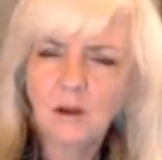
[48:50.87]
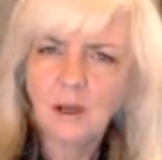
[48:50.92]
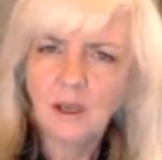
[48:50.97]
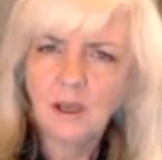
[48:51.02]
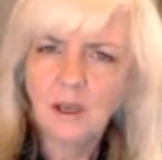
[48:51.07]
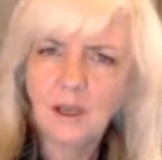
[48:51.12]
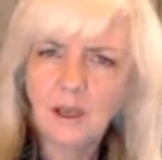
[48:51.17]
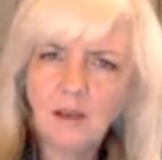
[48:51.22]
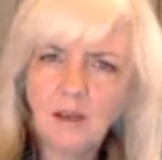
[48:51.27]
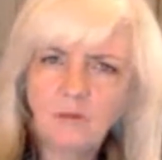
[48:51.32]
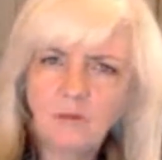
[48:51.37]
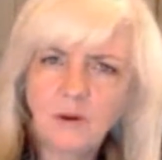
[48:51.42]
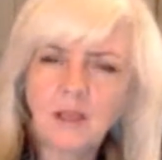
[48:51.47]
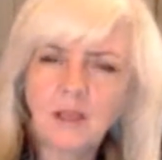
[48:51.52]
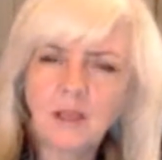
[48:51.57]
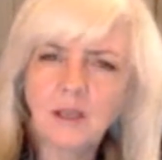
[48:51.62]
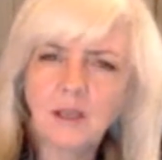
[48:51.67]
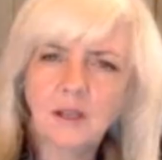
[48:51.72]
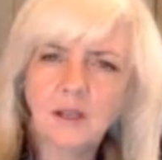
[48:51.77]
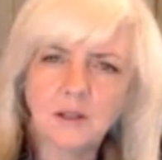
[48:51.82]
If we can
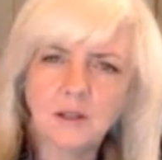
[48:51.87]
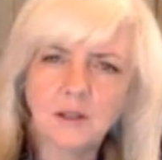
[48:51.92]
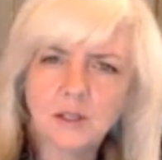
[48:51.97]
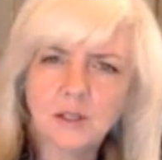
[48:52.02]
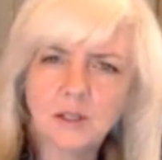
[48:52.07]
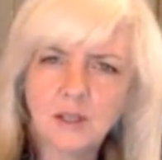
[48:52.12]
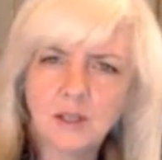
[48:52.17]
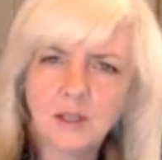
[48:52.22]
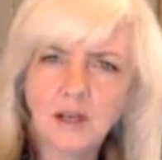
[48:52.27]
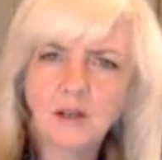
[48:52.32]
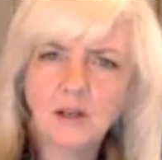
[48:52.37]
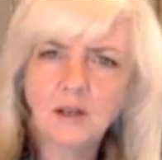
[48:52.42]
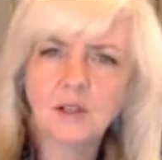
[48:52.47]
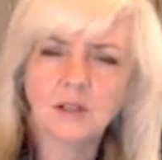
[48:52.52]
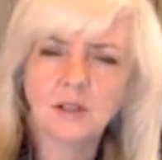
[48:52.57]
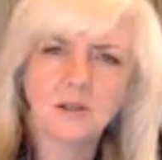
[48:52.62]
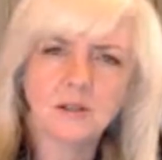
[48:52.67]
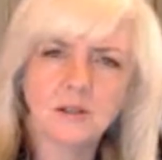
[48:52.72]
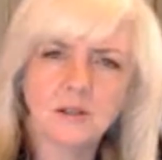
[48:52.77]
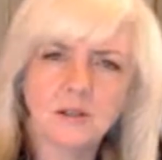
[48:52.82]
get the
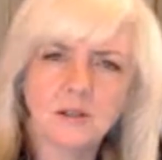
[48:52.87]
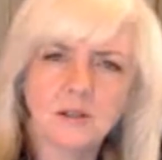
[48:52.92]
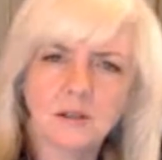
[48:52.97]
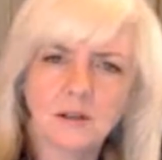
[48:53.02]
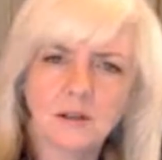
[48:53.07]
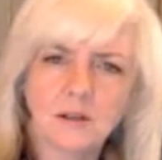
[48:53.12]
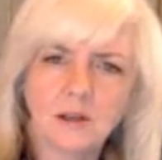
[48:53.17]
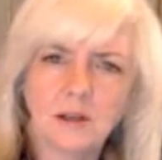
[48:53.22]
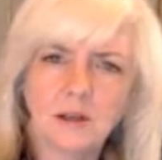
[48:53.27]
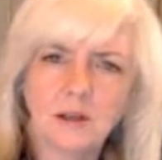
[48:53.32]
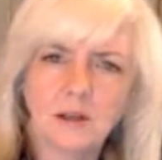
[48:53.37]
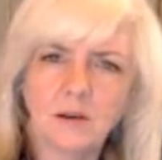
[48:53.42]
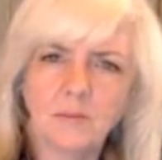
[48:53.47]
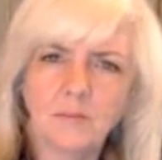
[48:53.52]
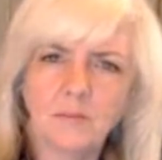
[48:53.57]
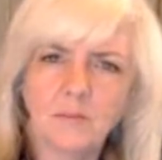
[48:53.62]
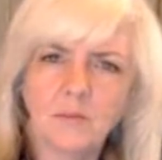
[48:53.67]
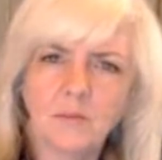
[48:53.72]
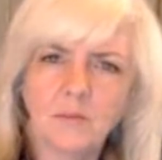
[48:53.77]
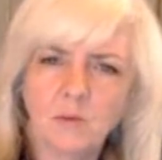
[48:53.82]
sanctions
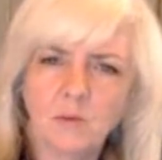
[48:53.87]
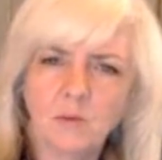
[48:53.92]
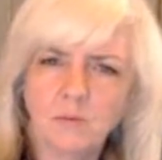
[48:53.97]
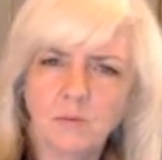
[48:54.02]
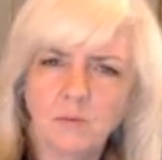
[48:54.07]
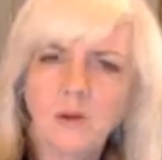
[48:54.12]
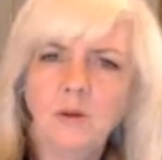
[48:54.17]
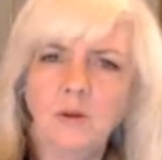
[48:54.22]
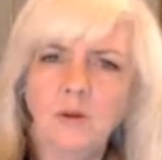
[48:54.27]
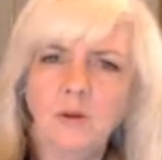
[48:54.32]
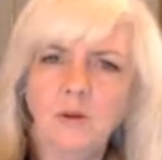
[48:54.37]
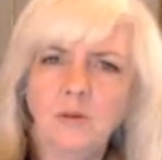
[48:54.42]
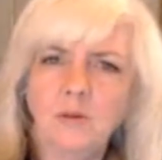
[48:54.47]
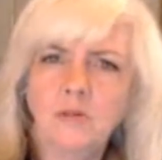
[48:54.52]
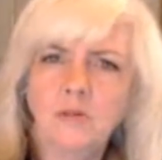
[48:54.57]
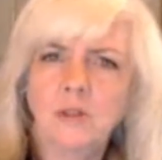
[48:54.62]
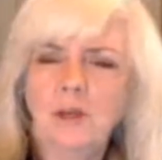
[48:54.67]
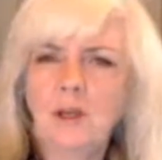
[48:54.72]
removed,